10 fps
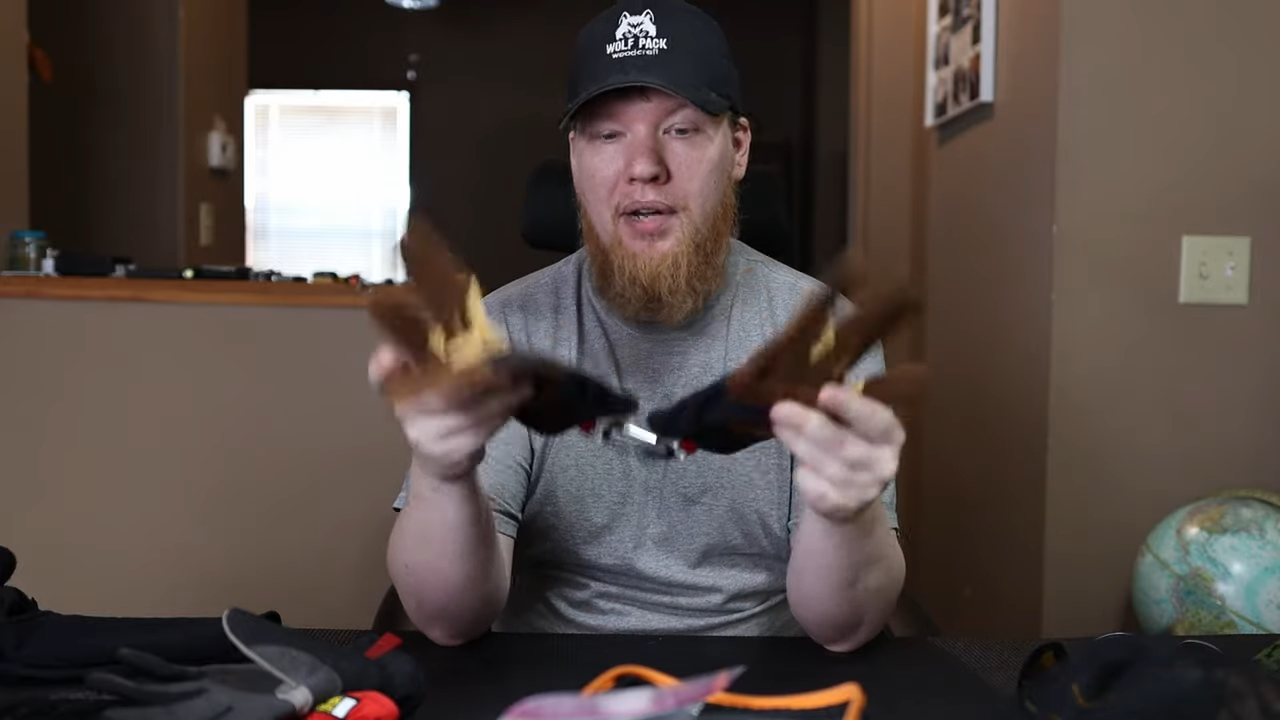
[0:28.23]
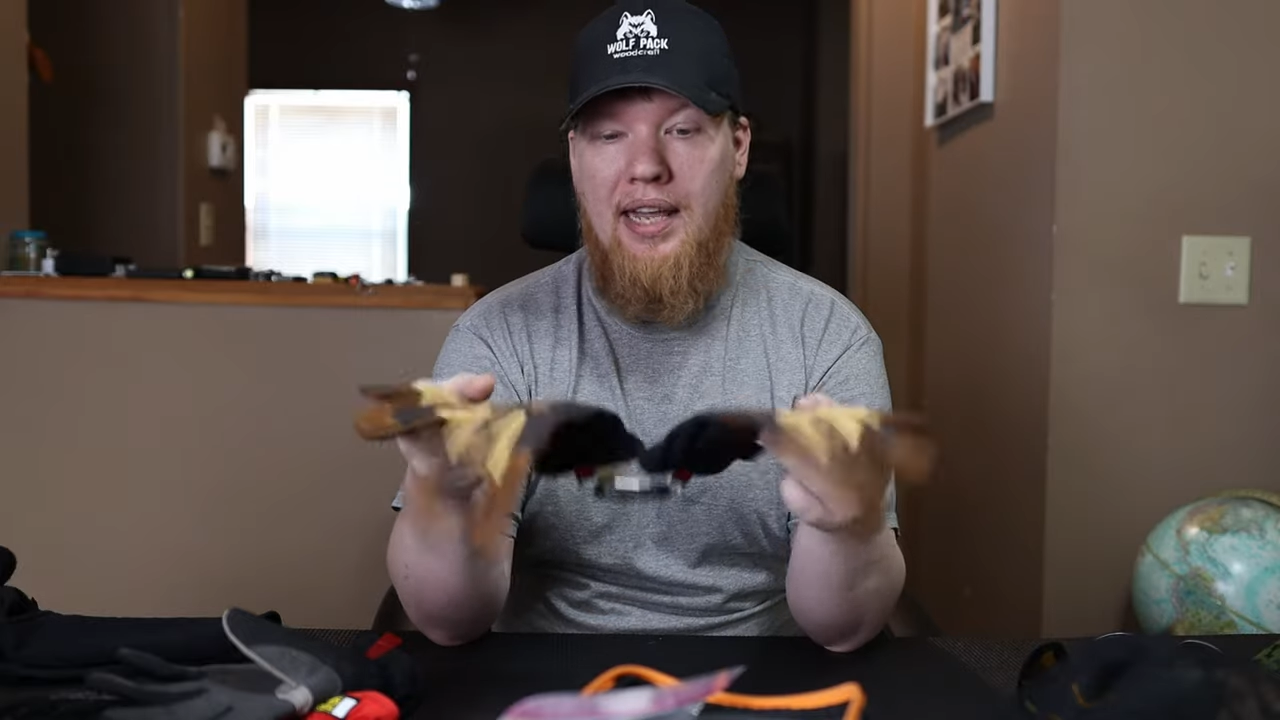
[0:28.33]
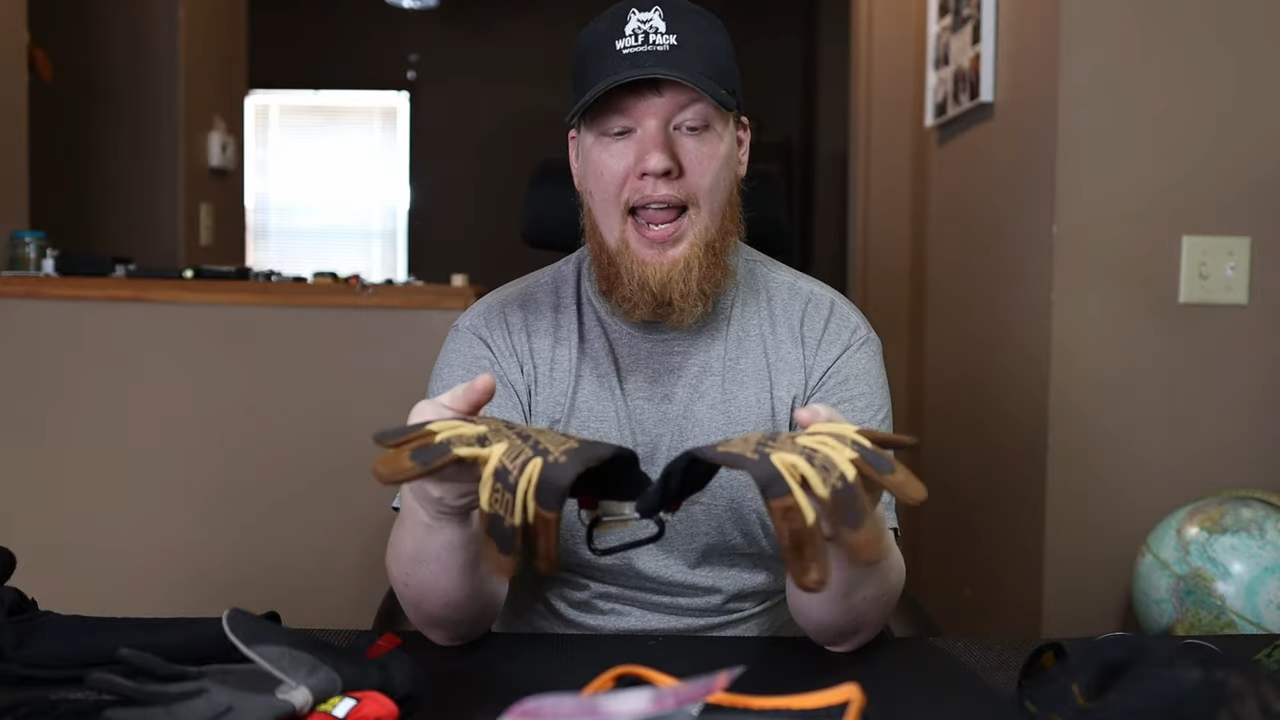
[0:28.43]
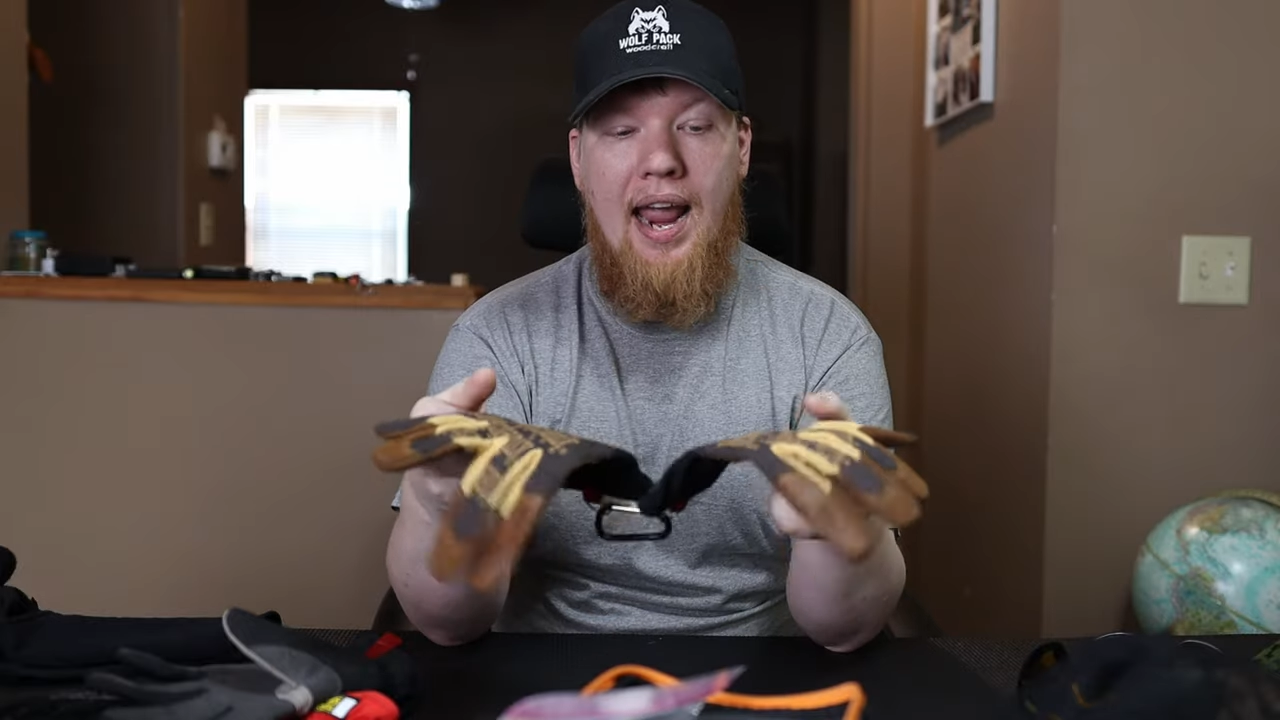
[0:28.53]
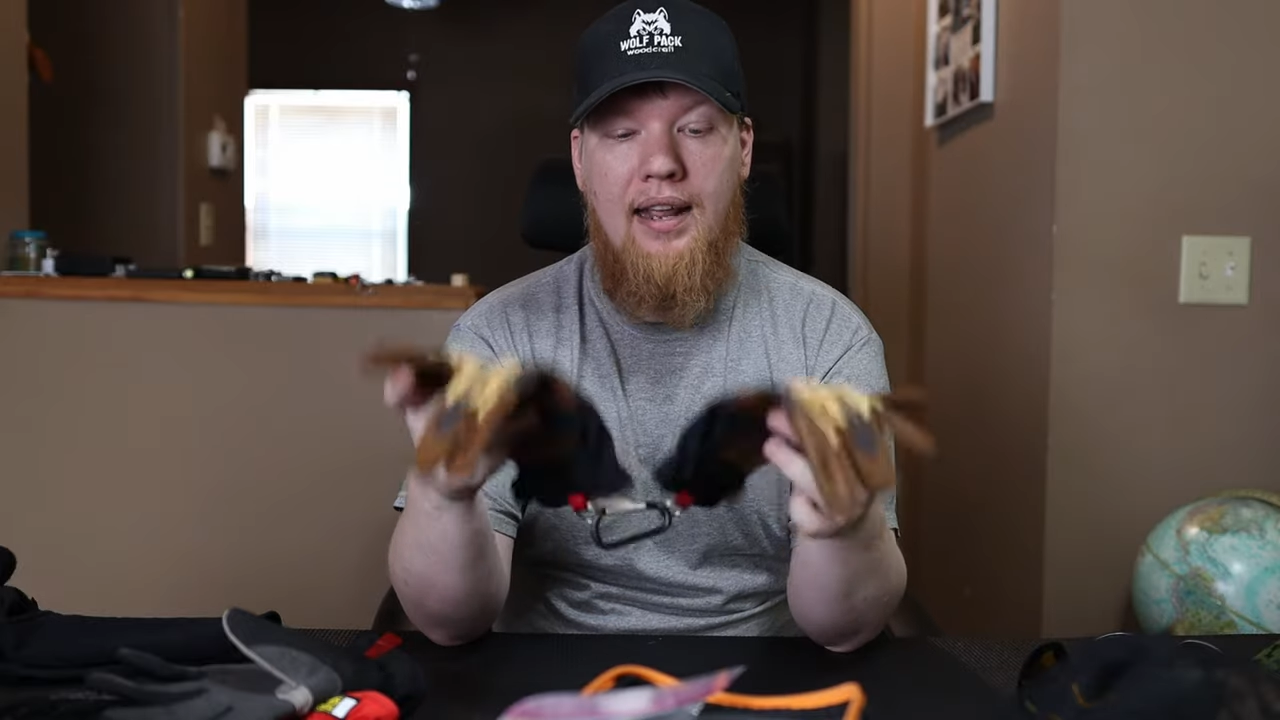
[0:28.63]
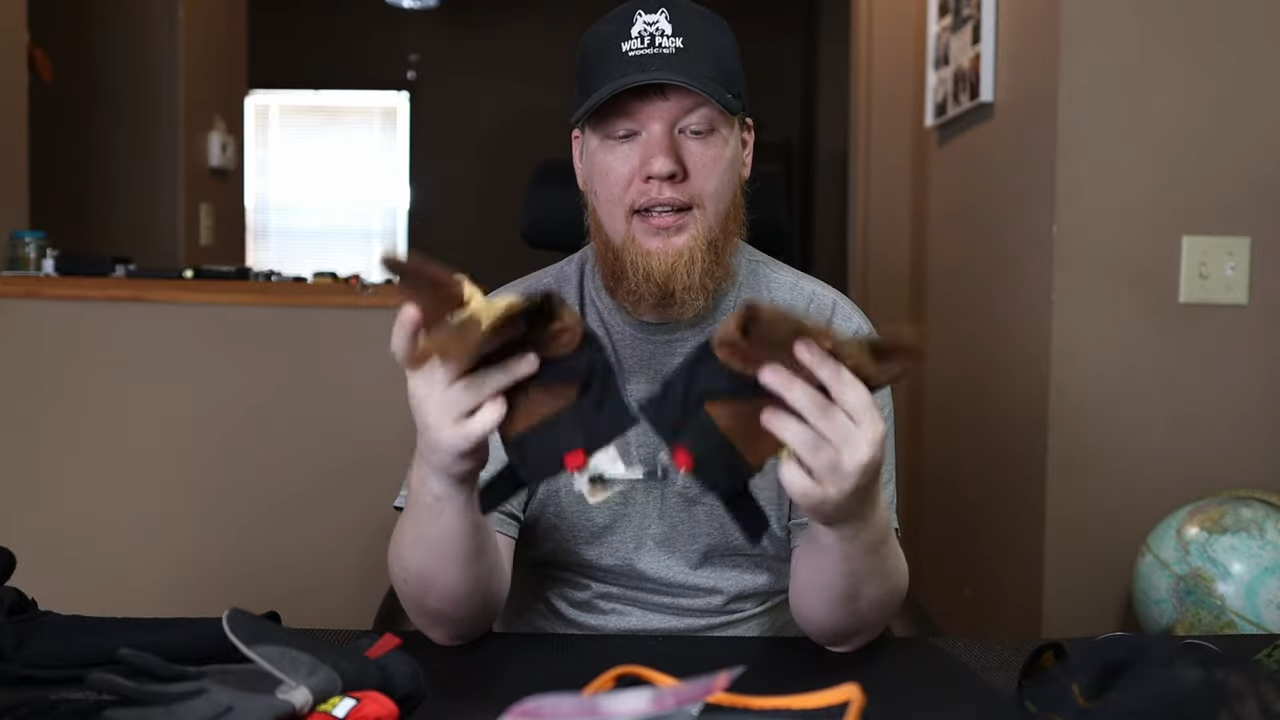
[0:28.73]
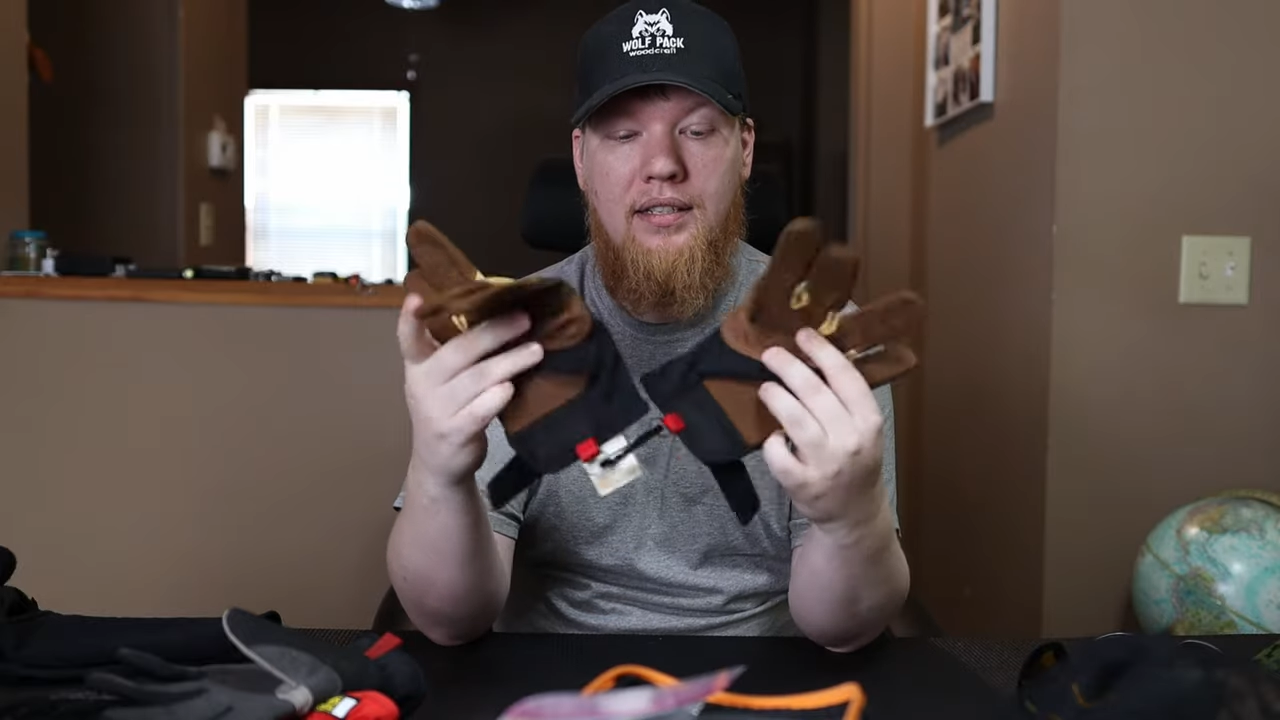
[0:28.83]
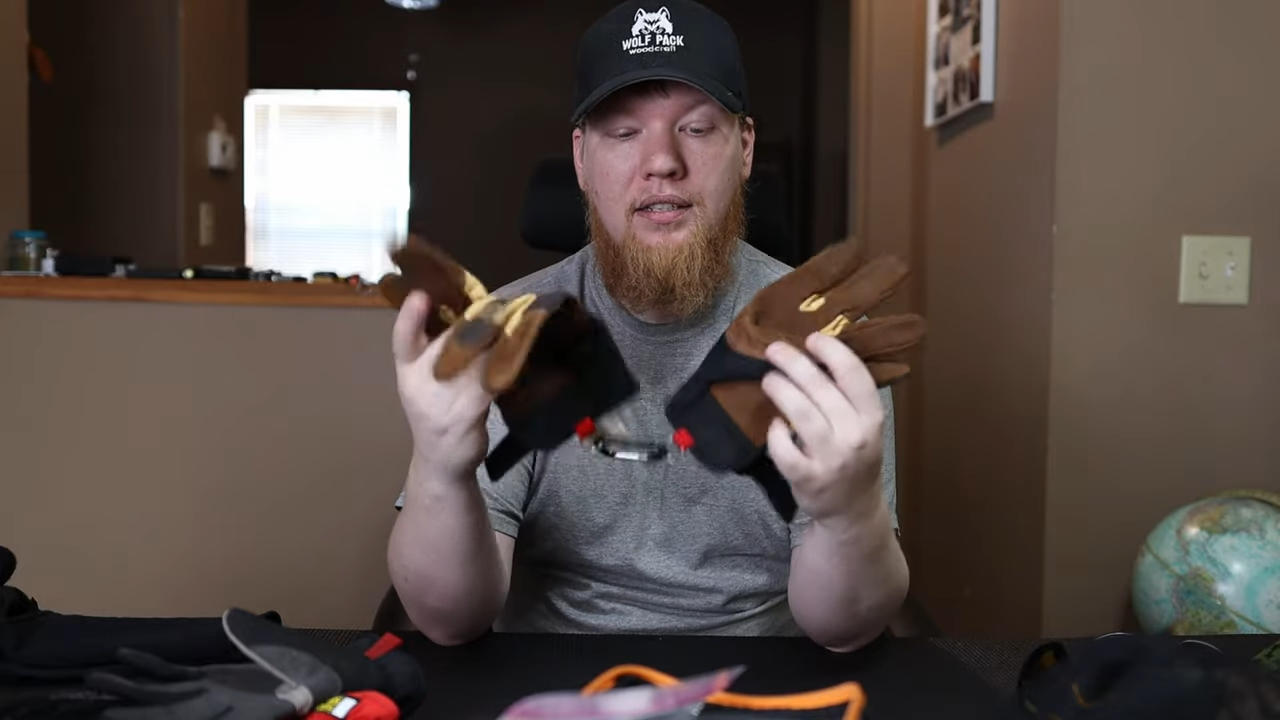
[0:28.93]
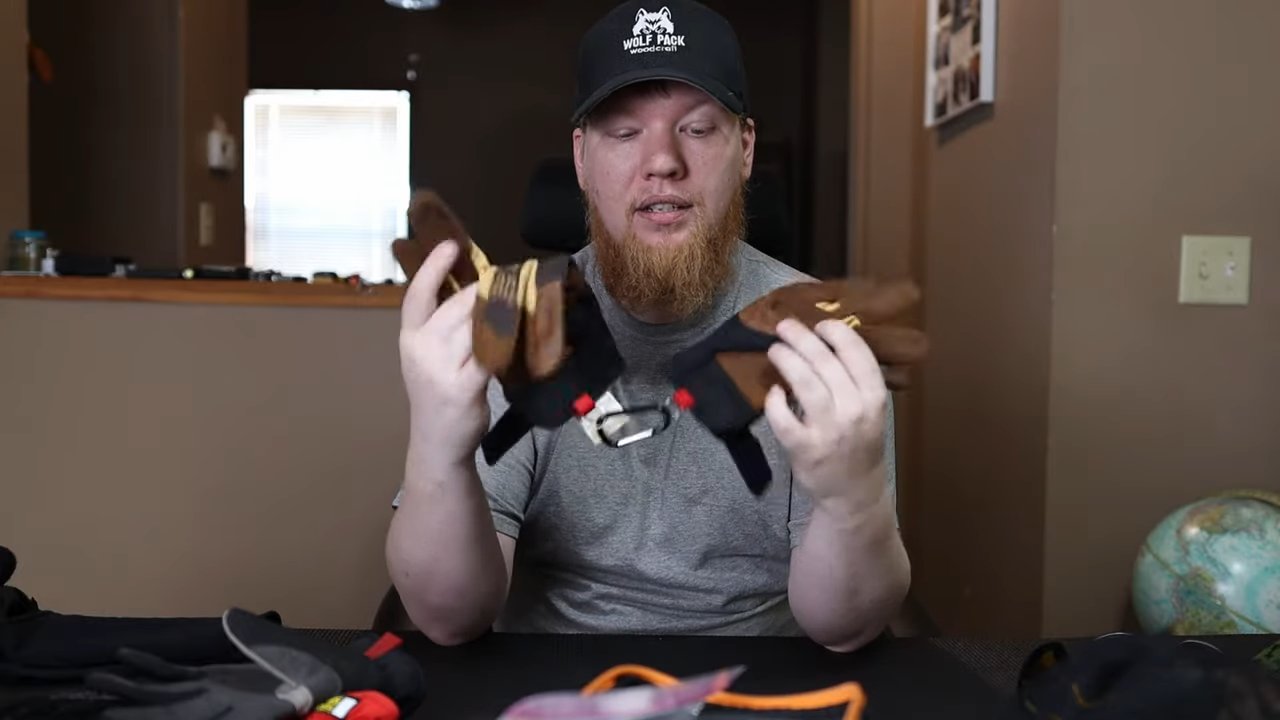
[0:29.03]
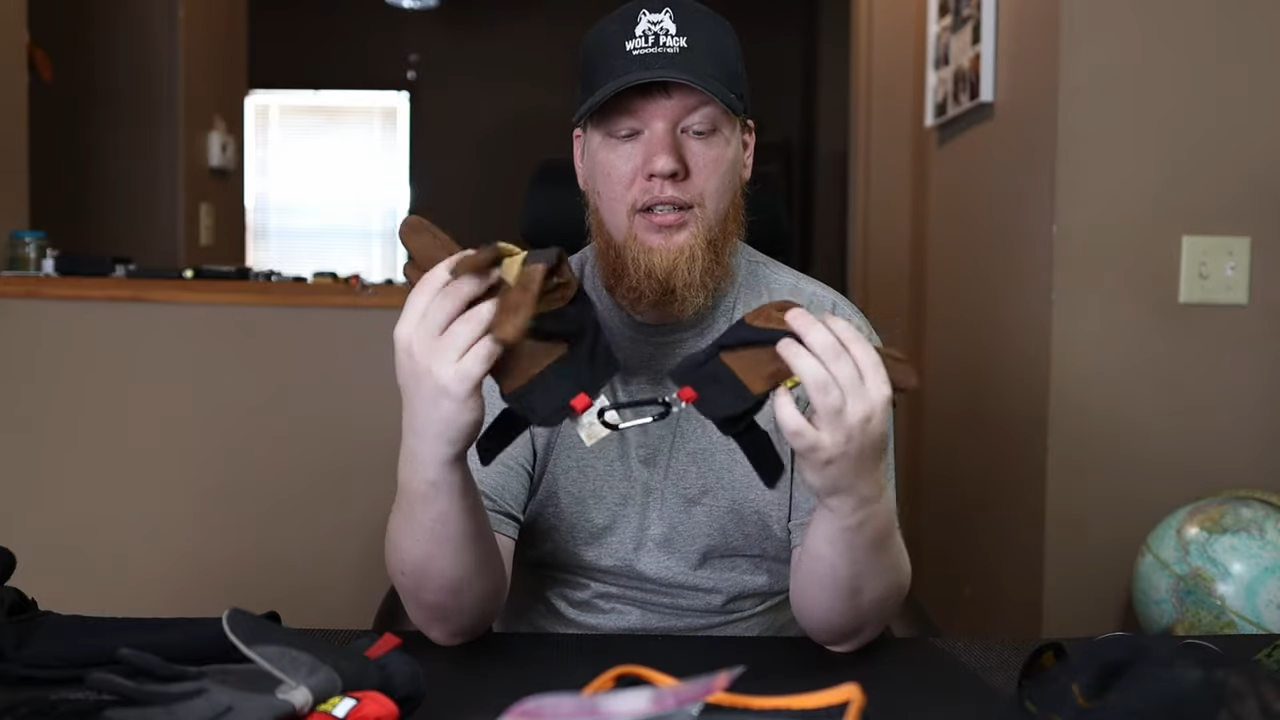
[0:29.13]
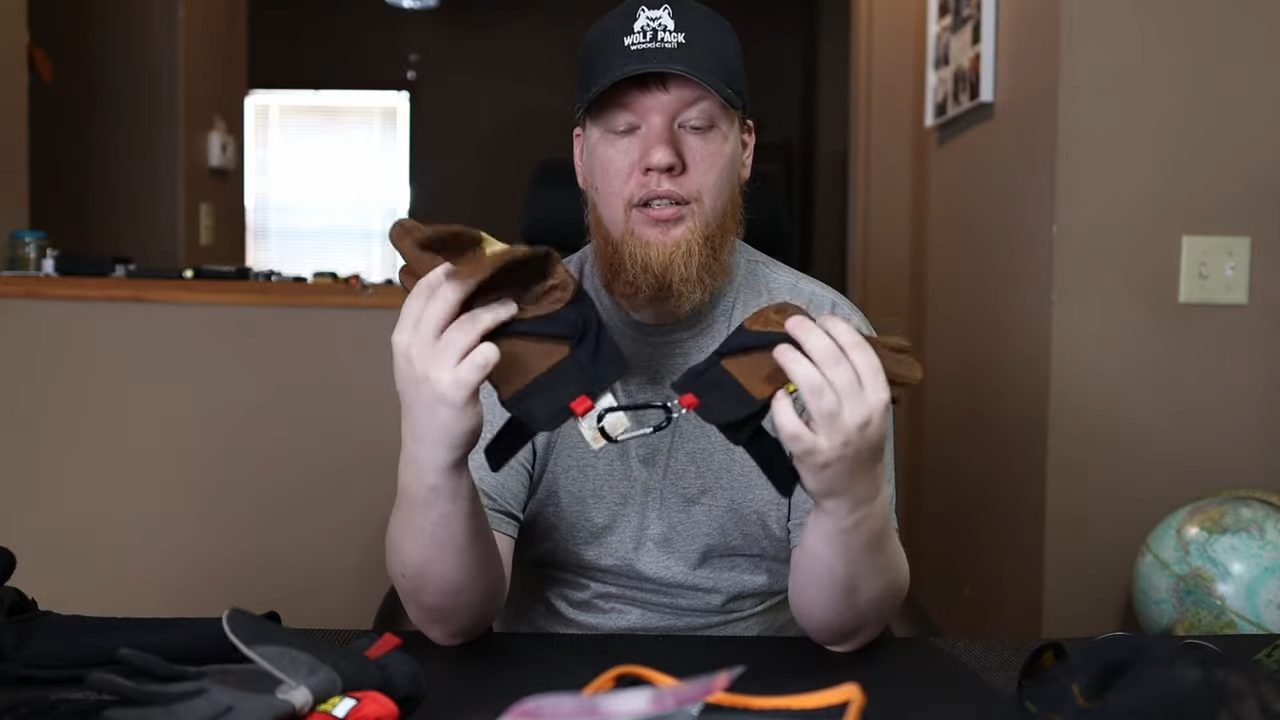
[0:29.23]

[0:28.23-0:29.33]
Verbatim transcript: mechanics